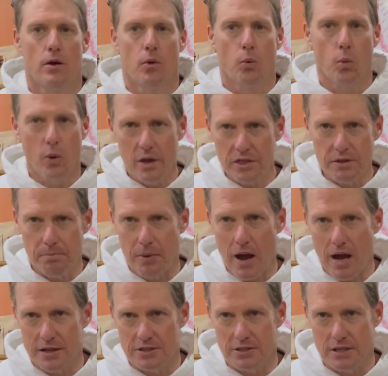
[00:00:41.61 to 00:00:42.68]
with
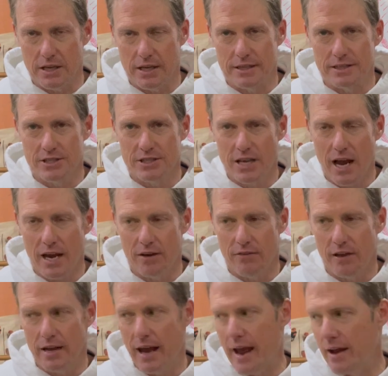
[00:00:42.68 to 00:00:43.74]
epoxy inside of
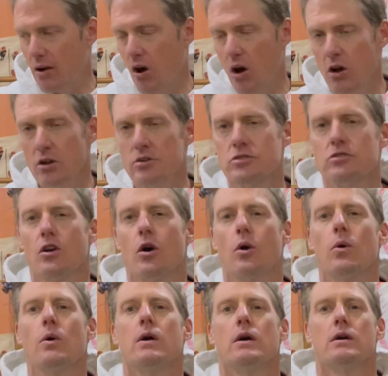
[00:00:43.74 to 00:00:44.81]
it and
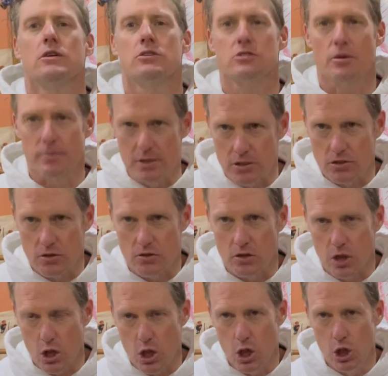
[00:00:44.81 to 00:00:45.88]
also some
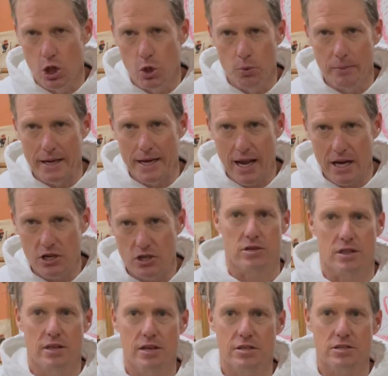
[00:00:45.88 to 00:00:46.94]
internal
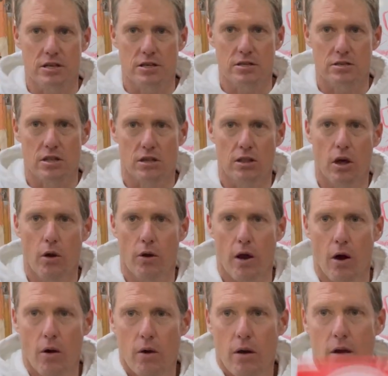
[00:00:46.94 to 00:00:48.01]
illumination. This is the
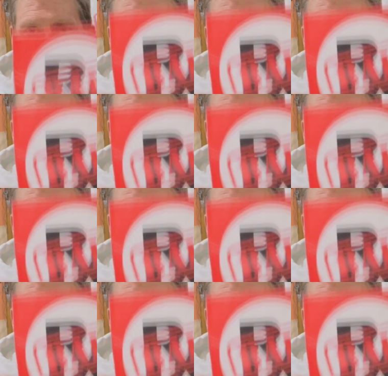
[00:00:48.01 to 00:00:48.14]
logo